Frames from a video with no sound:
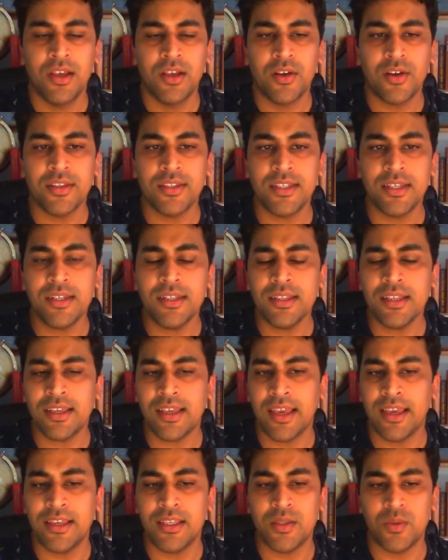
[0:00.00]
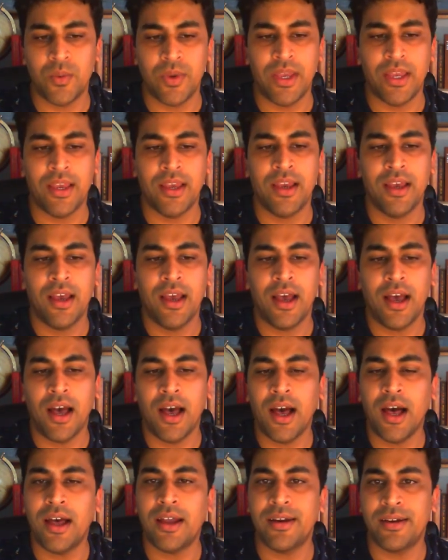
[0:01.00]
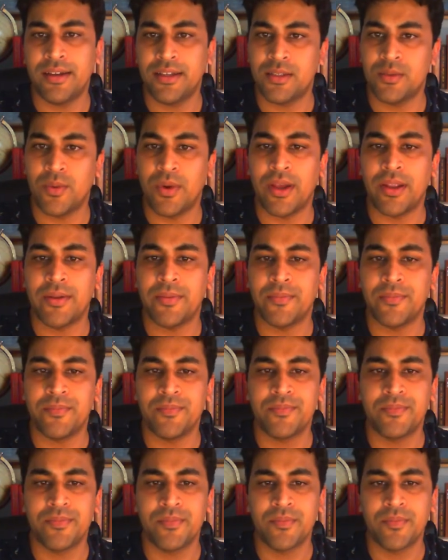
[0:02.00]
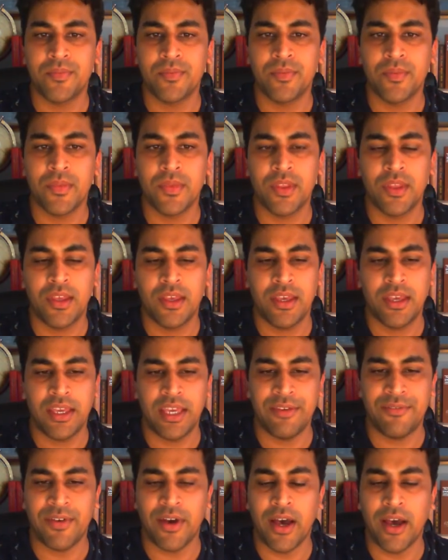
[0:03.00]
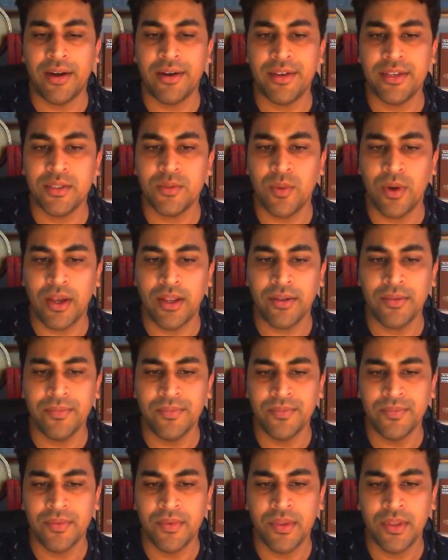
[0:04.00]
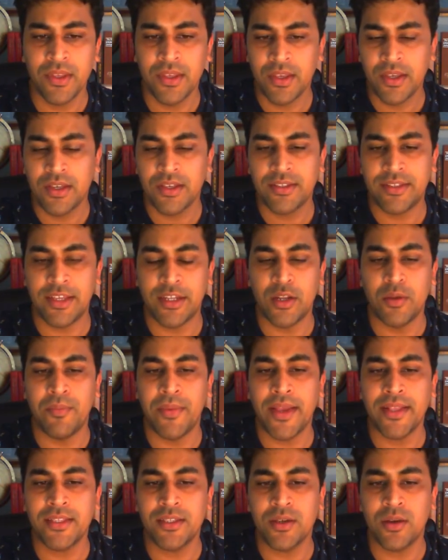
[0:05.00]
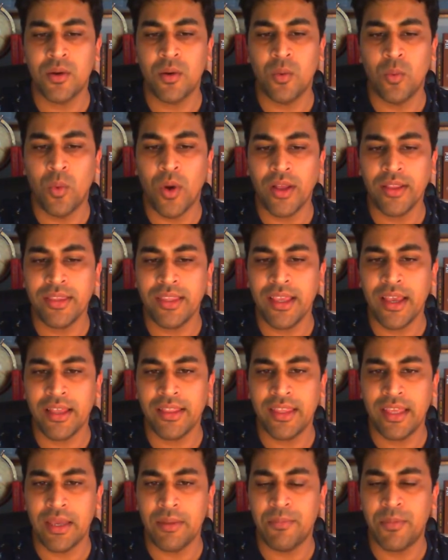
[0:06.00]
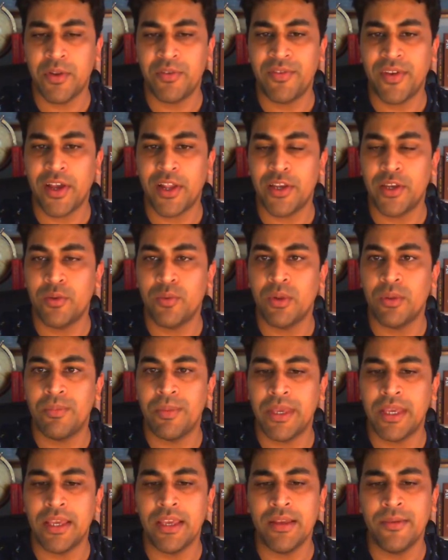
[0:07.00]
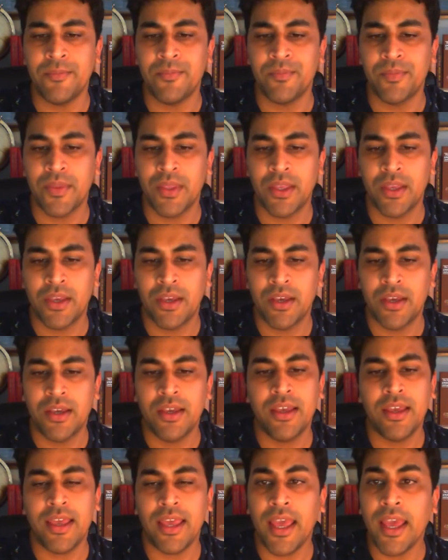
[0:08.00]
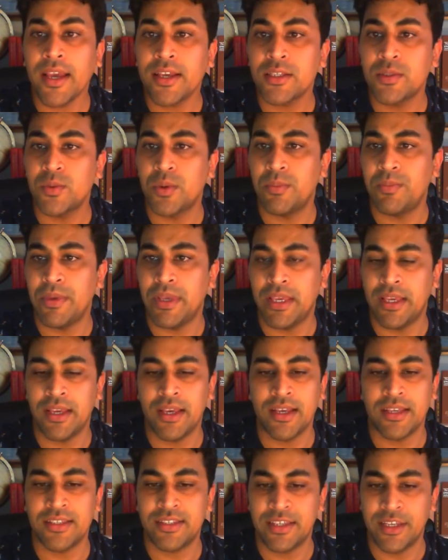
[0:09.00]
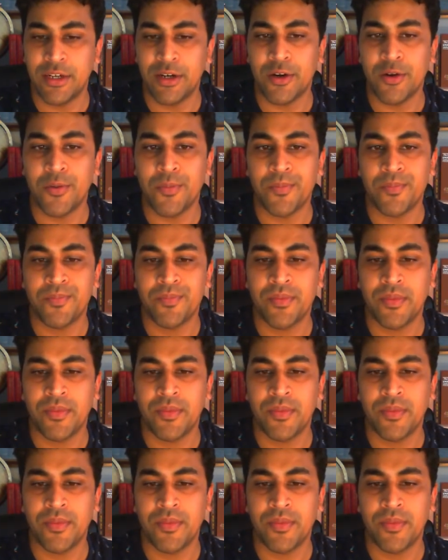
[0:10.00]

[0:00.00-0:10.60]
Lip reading: Consider the case where R is 1. If R is 1, then no matter what the other input value will be, X would be a 0.